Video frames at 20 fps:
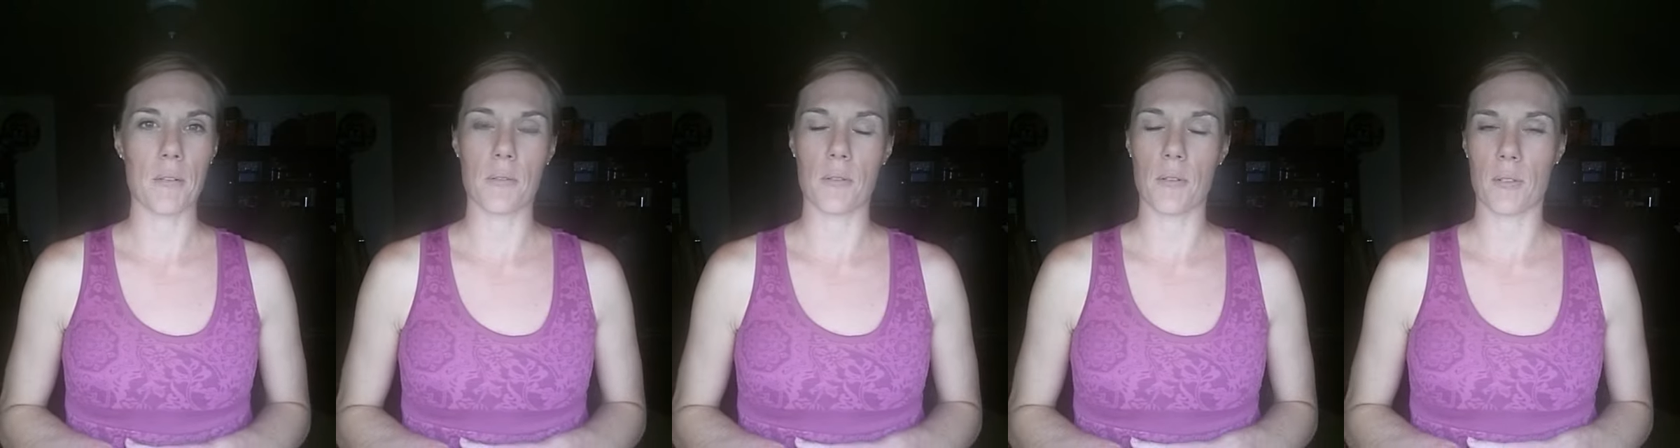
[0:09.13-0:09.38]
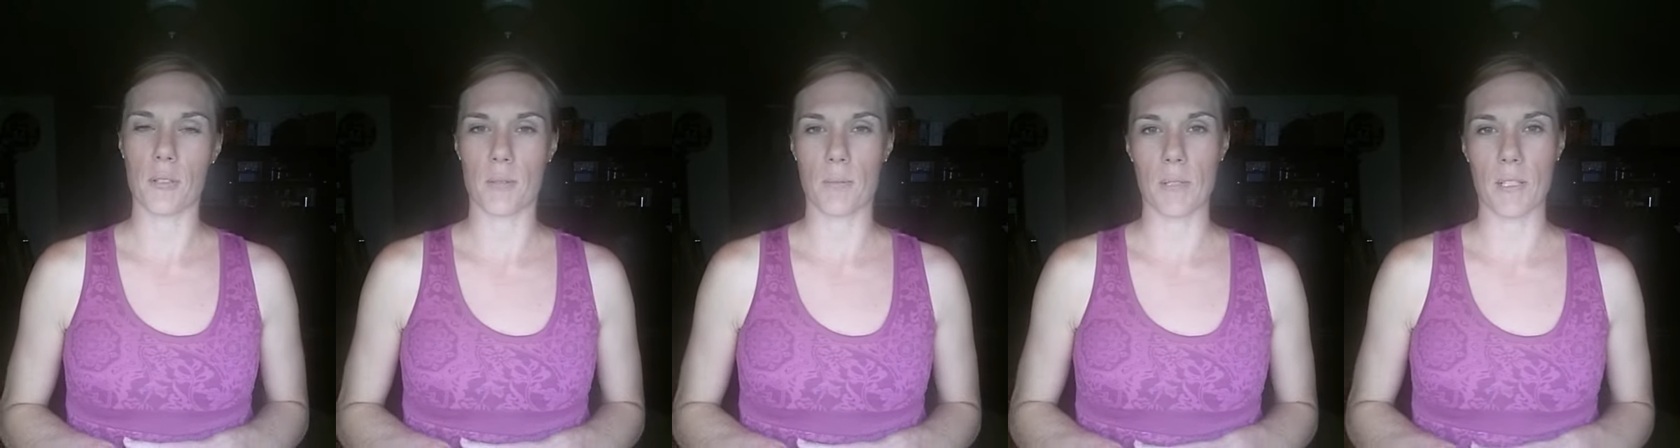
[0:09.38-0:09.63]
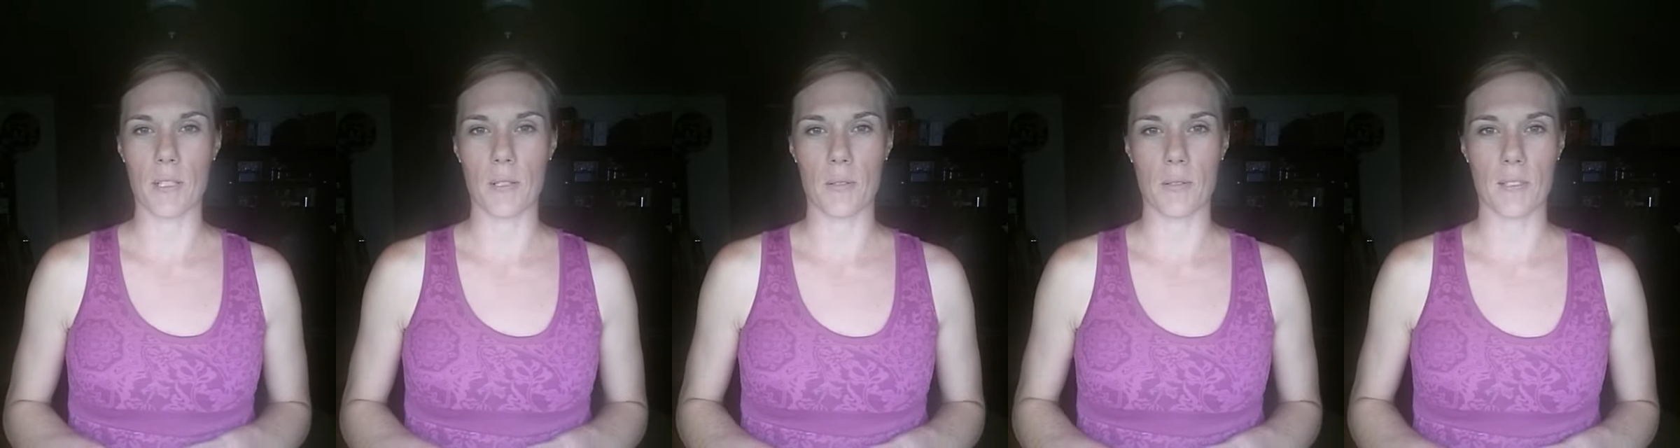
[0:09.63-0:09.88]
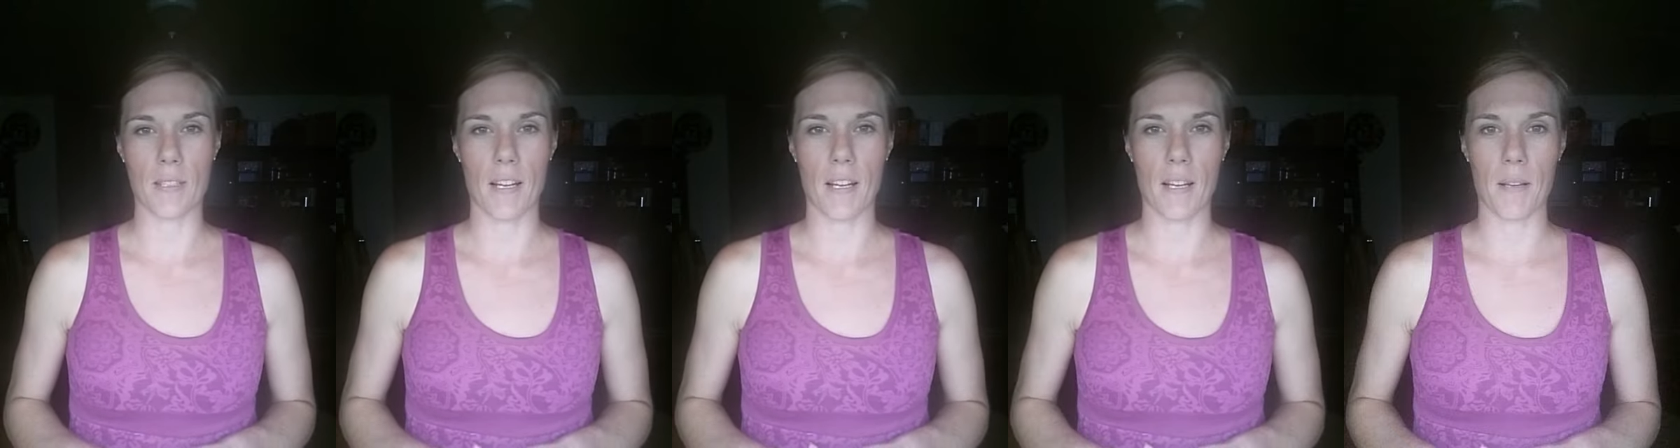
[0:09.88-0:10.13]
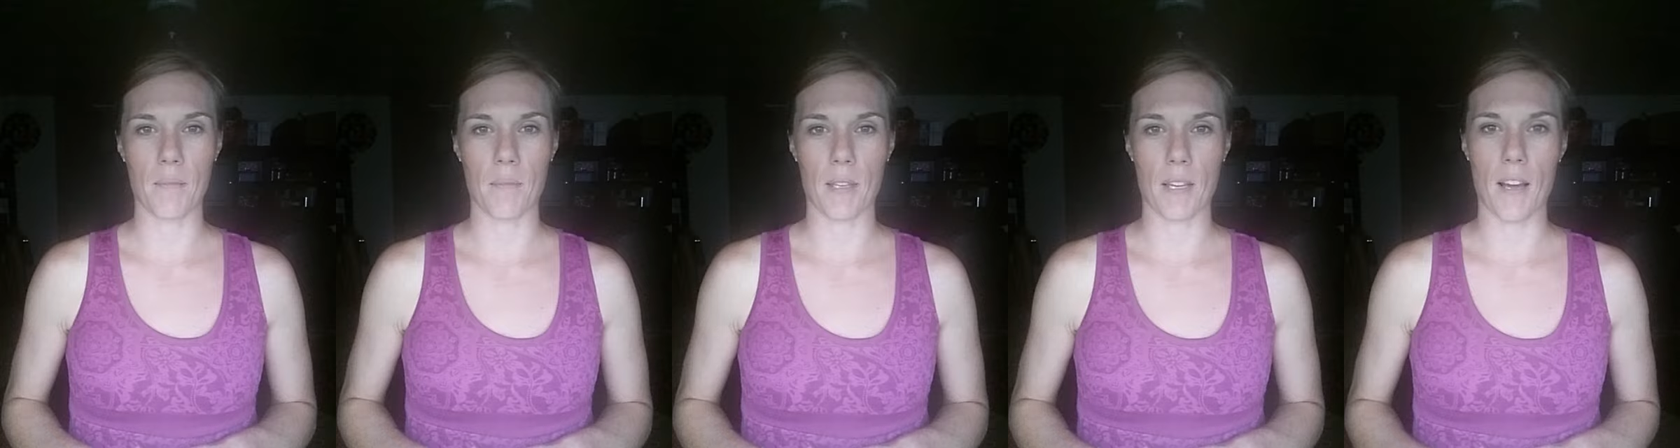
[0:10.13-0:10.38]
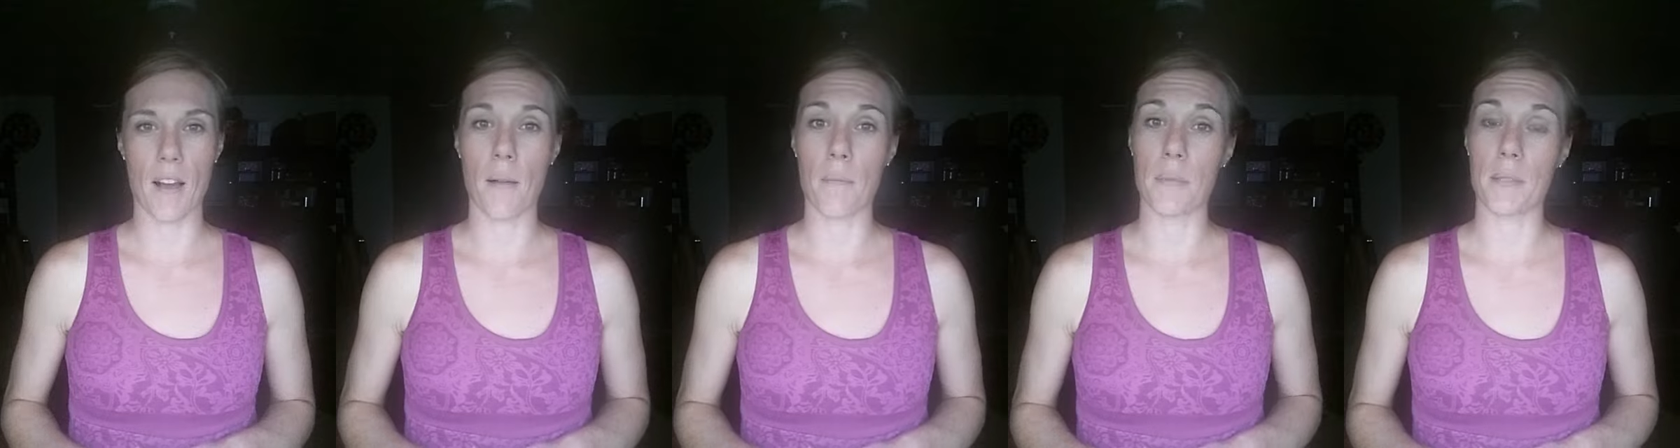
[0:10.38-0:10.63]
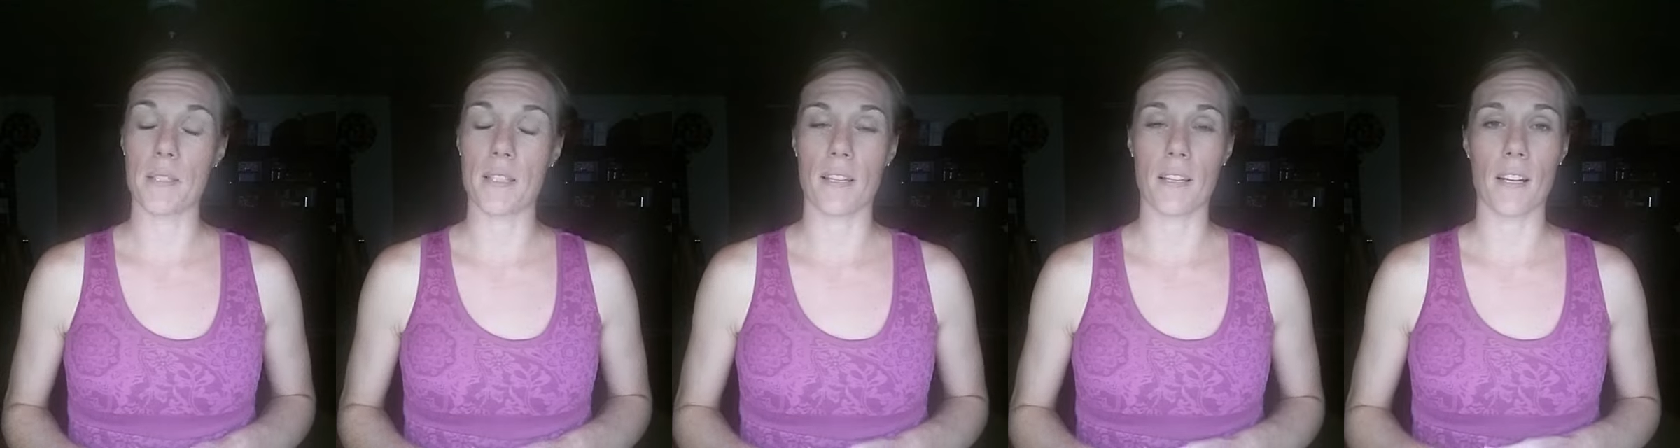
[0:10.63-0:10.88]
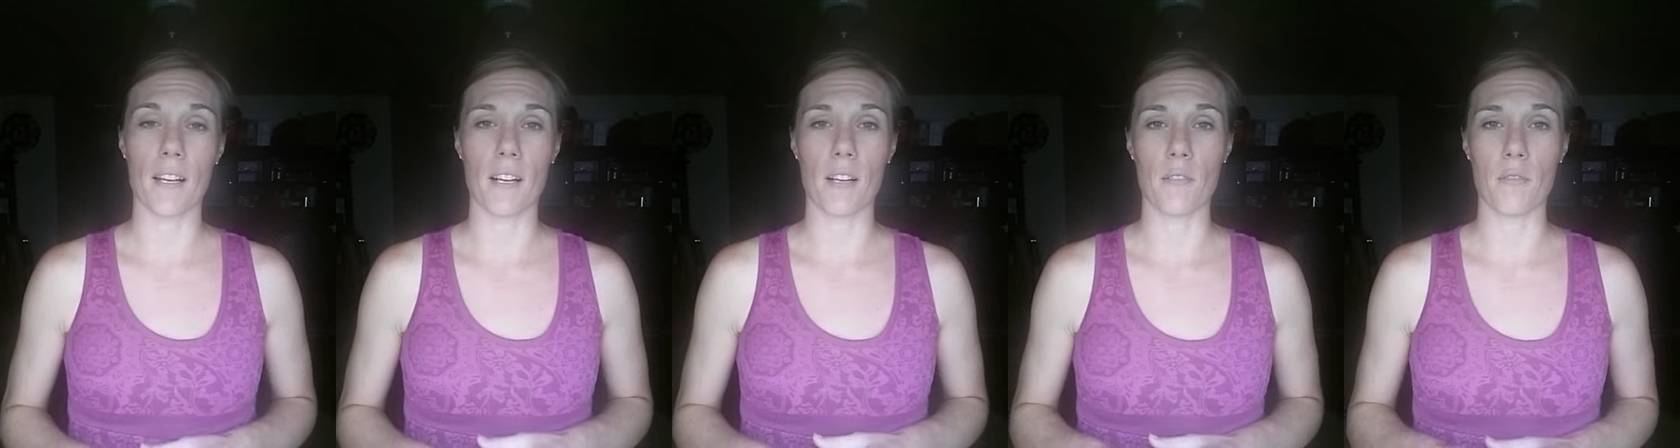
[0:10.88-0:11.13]
who knows me knows I'm the
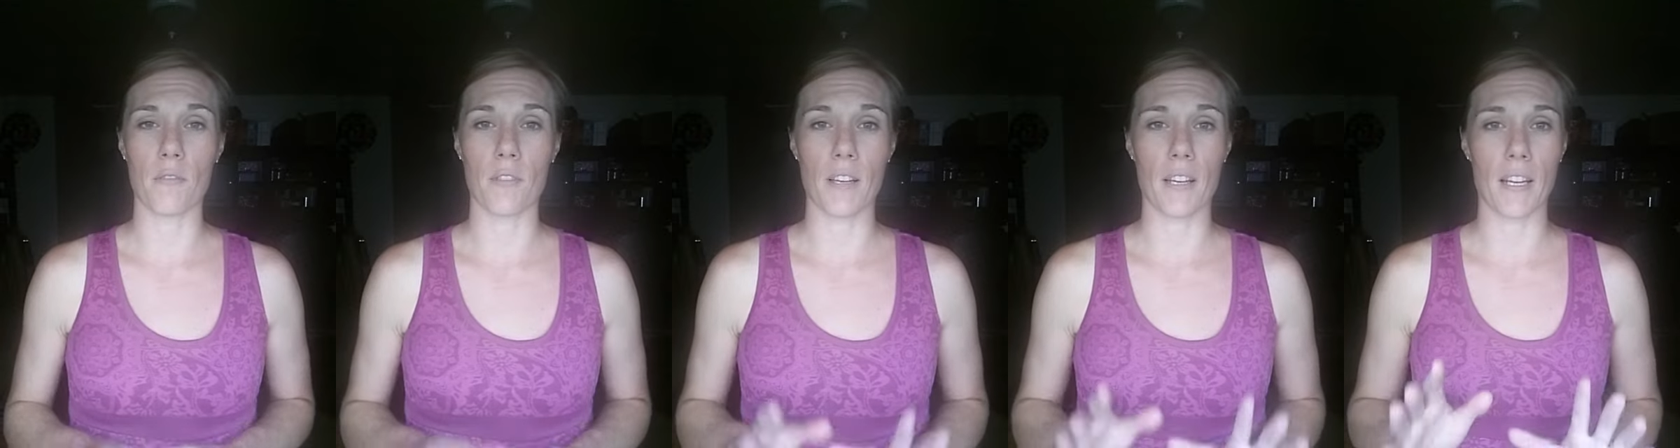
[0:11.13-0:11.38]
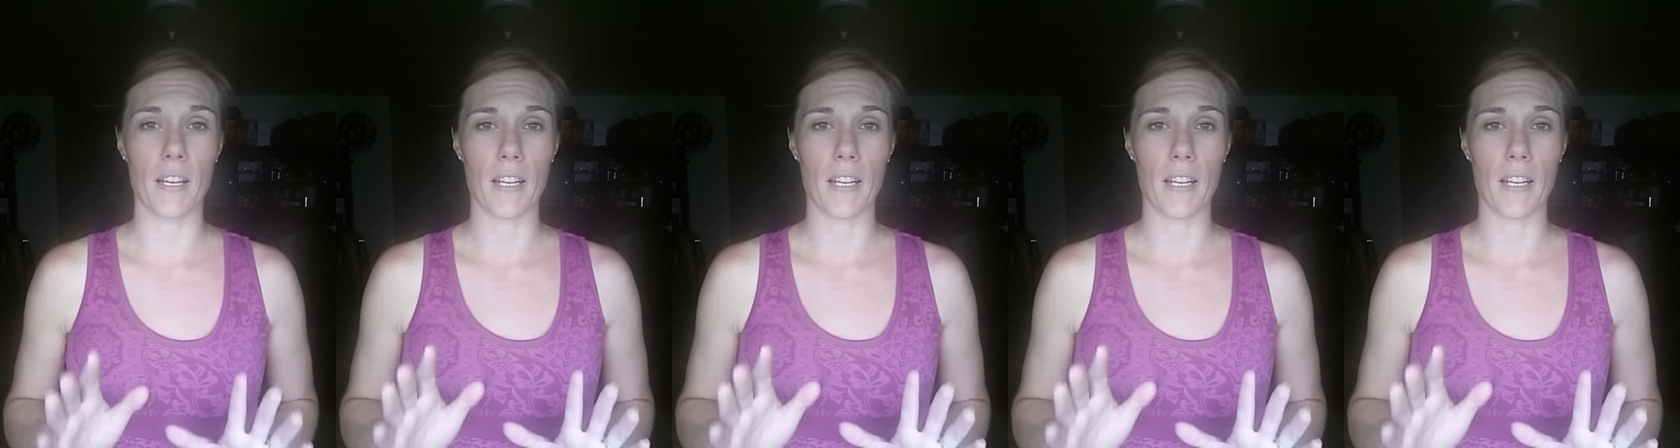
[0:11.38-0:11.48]
opposite of